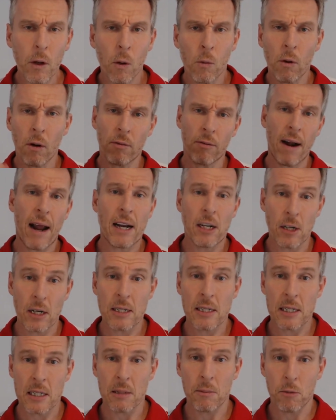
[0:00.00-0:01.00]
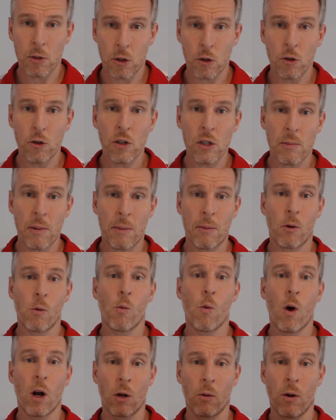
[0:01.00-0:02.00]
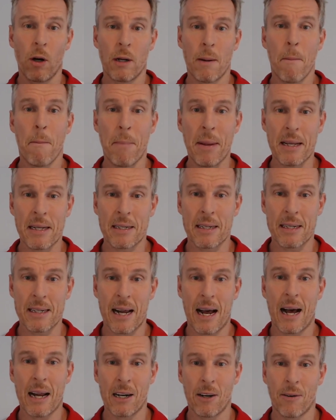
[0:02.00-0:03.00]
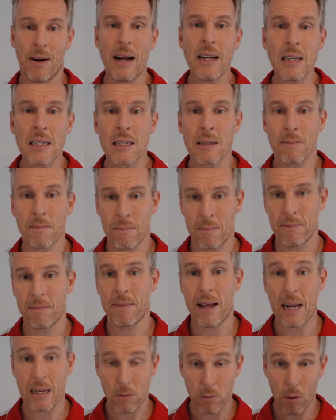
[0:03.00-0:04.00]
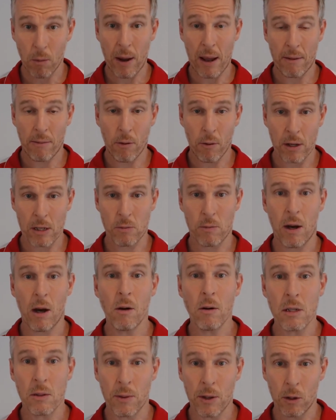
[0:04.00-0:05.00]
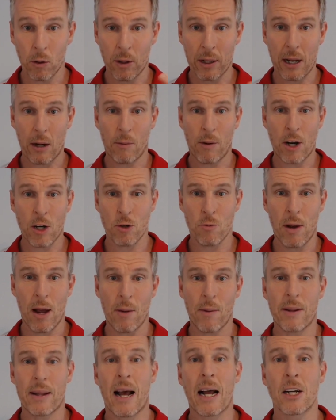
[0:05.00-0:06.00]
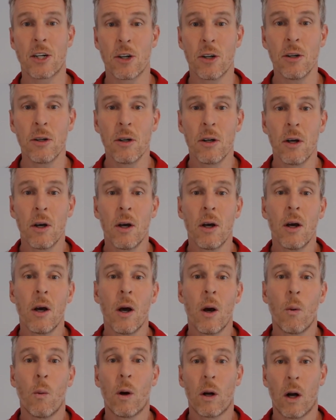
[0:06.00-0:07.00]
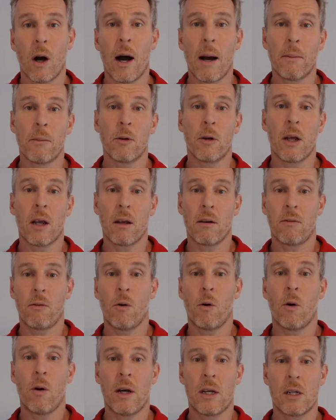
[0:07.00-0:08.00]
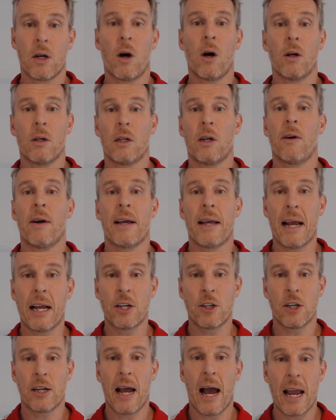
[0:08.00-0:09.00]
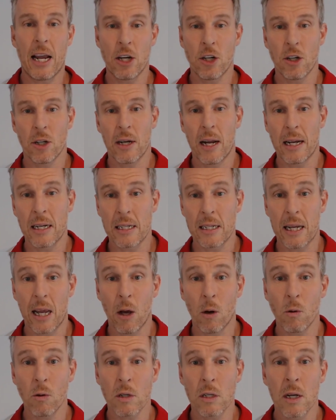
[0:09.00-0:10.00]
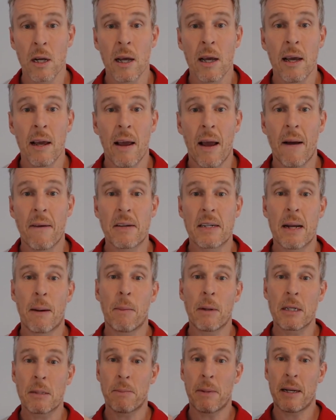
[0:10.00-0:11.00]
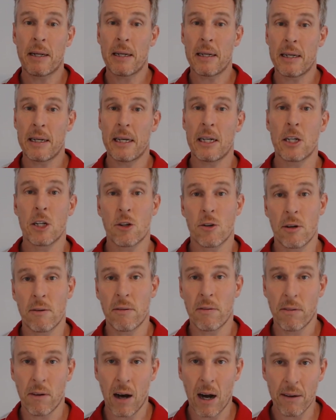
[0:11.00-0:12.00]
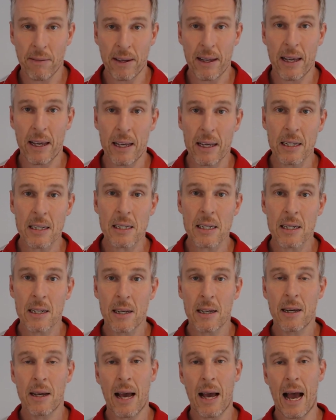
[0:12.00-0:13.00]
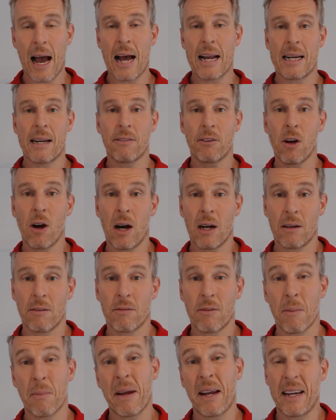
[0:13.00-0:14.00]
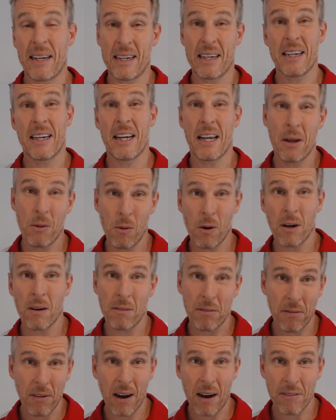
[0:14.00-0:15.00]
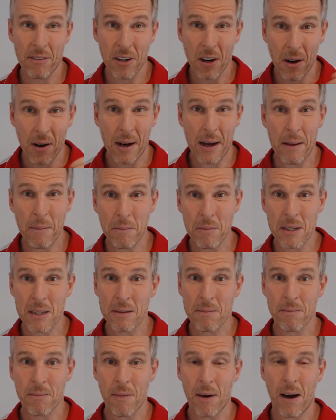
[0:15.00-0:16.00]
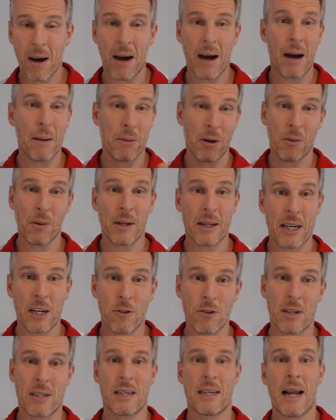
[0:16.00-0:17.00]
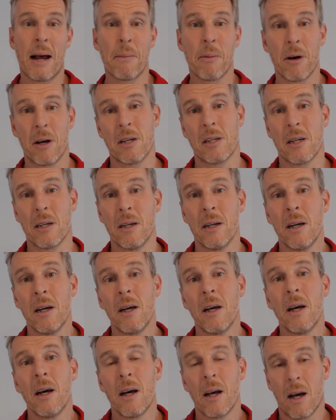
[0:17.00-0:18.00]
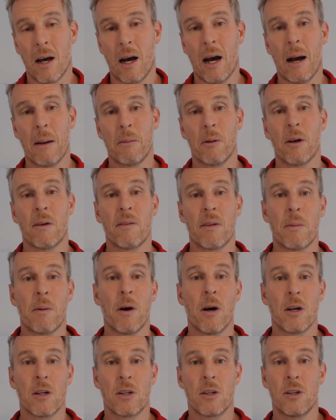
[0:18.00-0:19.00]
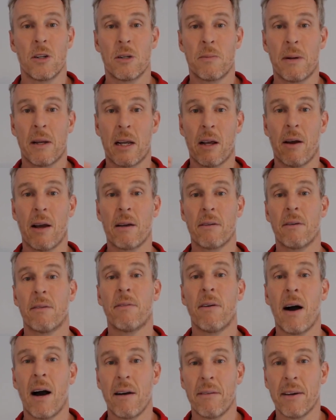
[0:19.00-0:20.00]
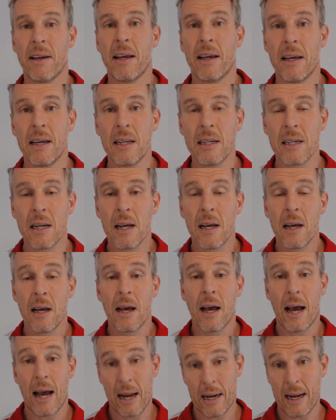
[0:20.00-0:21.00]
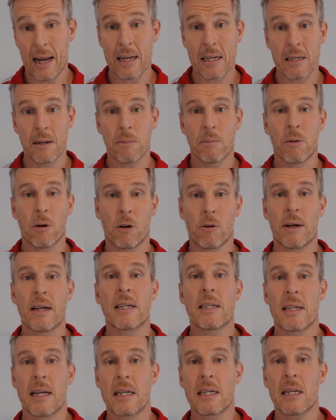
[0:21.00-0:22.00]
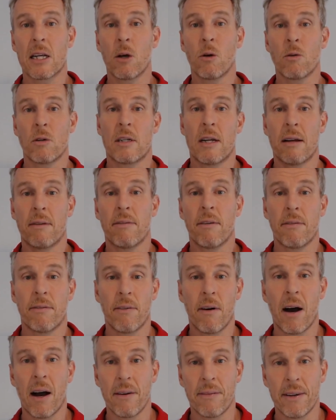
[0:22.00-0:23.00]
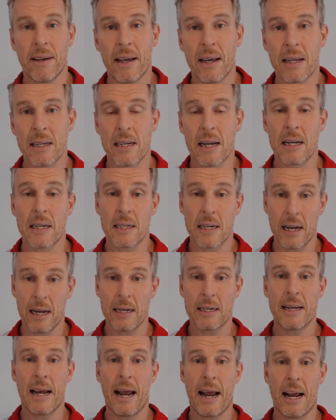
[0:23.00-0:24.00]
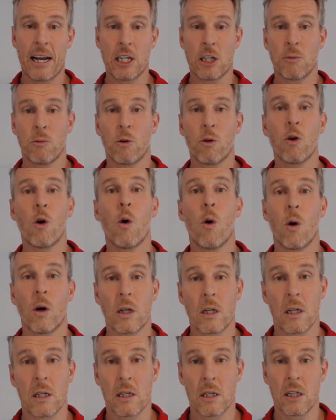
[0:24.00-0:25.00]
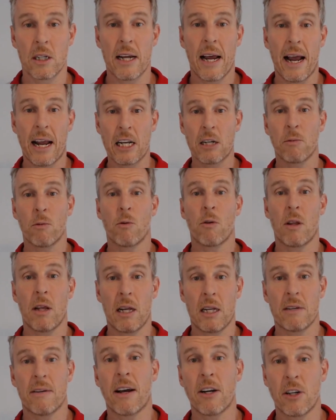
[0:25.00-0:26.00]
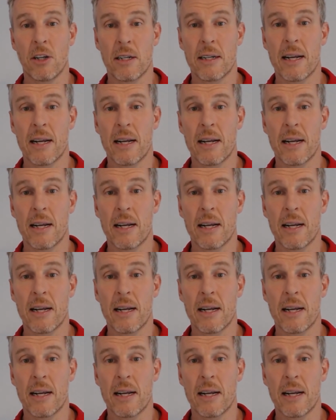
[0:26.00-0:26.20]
we're a franchise system too, so people want to own a business under us. That's what we're for as well. So we look at their resume with that too. What I'm looking for is ongoing education and skills. If someone's been in the industry for 5 years and they've kind of repeated year one 5 times, I'm not really interested in that person. I'm looking for the person who's been going for 5 years and has progressed their skill set for 5 years and seeing tangible courses and tangible things actually